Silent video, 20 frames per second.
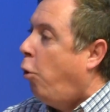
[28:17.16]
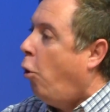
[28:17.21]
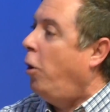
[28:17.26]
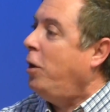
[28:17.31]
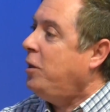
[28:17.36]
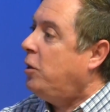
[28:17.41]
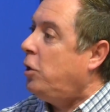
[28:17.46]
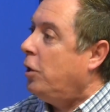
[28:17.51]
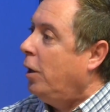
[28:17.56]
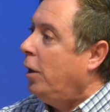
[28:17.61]
a
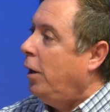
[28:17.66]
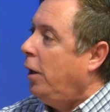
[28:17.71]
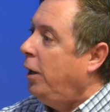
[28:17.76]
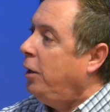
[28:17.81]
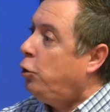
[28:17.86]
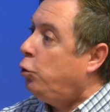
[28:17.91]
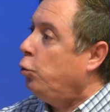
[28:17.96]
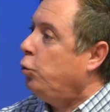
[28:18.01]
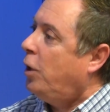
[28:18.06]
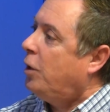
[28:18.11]
point
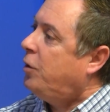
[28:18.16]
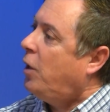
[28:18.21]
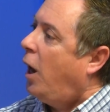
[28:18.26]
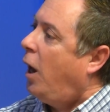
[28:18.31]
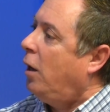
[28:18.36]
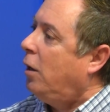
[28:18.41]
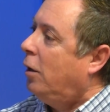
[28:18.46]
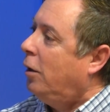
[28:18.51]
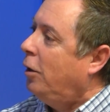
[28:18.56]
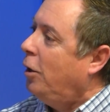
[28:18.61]
into
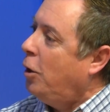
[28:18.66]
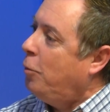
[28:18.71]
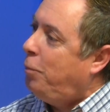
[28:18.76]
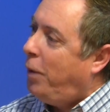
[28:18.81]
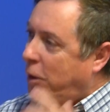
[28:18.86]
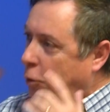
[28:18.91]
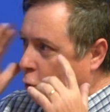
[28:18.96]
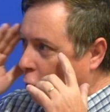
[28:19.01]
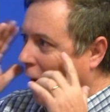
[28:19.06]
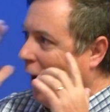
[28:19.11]
the dollar,
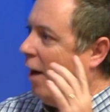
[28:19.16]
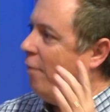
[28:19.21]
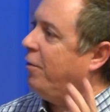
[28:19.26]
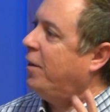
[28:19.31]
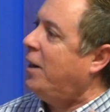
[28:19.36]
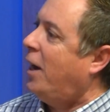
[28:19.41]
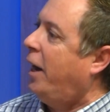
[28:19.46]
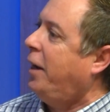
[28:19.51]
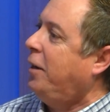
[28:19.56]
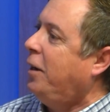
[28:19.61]
but you
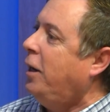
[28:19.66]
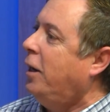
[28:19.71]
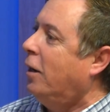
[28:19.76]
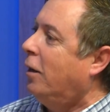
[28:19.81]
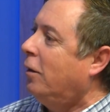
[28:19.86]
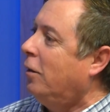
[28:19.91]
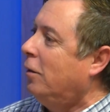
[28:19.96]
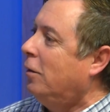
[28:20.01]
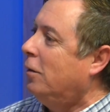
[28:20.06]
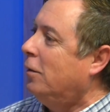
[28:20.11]
have an
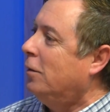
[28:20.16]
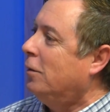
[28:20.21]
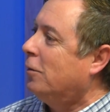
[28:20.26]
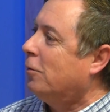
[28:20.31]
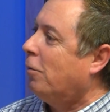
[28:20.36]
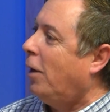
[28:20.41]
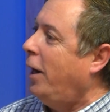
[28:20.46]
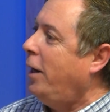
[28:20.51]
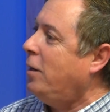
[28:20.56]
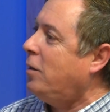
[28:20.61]
idea,
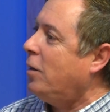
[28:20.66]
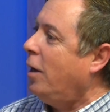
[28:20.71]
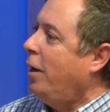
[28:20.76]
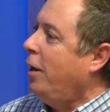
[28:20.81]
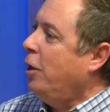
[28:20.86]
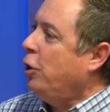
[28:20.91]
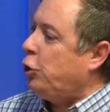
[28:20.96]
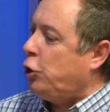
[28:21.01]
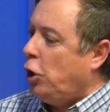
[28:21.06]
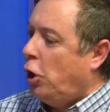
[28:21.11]

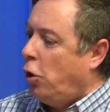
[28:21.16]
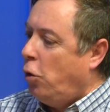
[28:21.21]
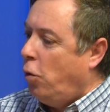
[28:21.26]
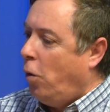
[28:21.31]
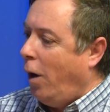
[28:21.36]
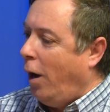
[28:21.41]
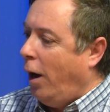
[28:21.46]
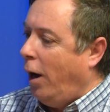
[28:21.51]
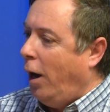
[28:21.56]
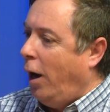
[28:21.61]
right?
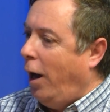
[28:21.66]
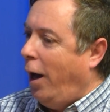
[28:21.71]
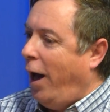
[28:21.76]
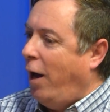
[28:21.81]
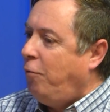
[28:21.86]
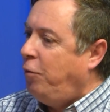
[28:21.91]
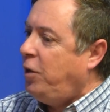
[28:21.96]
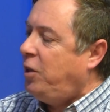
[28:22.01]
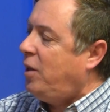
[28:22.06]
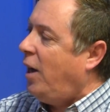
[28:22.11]
So
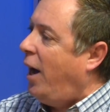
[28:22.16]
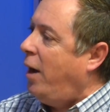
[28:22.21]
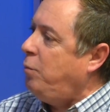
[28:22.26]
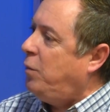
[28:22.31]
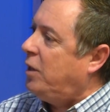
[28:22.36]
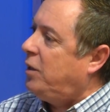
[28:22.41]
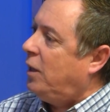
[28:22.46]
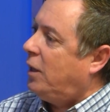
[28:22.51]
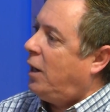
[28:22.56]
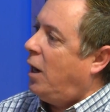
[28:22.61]
every
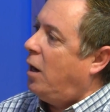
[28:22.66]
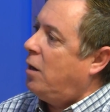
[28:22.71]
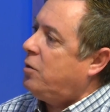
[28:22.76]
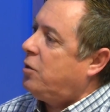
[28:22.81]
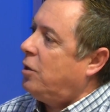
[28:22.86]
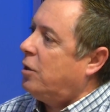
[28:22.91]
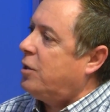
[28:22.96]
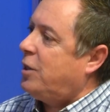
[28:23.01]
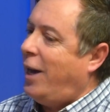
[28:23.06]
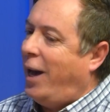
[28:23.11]
time that the
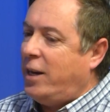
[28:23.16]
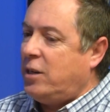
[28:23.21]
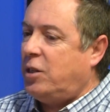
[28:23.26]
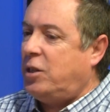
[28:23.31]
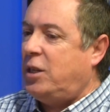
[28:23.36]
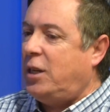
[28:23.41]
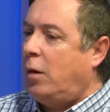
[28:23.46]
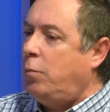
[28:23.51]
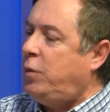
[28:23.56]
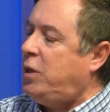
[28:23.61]
councils
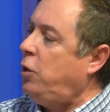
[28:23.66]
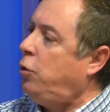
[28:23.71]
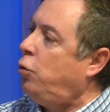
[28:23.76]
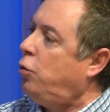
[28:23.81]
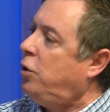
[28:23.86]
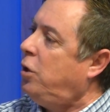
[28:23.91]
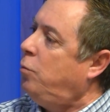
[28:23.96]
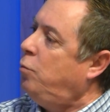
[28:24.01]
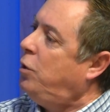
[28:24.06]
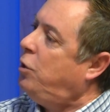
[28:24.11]
ask
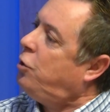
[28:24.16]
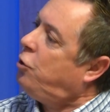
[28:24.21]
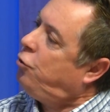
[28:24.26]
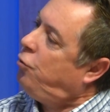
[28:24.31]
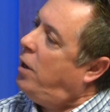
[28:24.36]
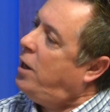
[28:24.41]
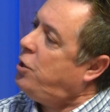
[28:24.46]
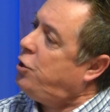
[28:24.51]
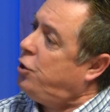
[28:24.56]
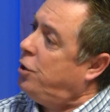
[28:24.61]
something to the
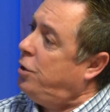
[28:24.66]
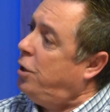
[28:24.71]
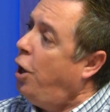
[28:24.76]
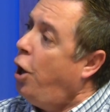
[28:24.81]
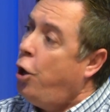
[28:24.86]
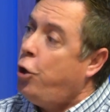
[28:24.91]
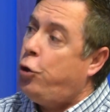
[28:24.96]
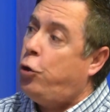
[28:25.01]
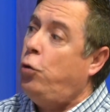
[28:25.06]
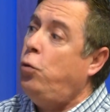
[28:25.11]

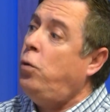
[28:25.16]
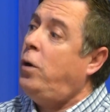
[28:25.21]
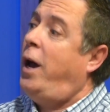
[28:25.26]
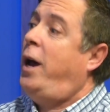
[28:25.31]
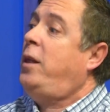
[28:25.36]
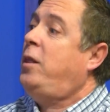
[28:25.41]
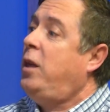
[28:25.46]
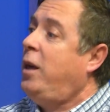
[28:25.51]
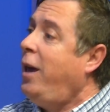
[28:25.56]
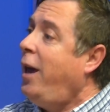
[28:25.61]
administration
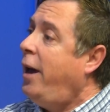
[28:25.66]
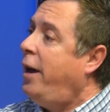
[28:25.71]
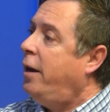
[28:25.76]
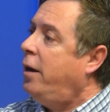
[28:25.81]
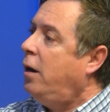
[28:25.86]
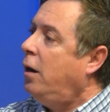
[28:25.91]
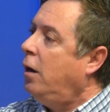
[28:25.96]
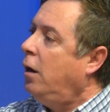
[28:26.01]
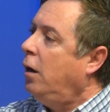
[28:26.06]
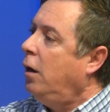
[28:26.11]
through
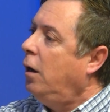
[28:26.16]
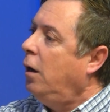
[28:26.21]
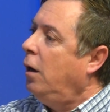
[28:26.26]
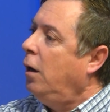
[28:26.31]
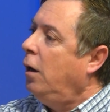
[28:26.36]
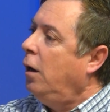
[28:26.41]
Cathy Ann,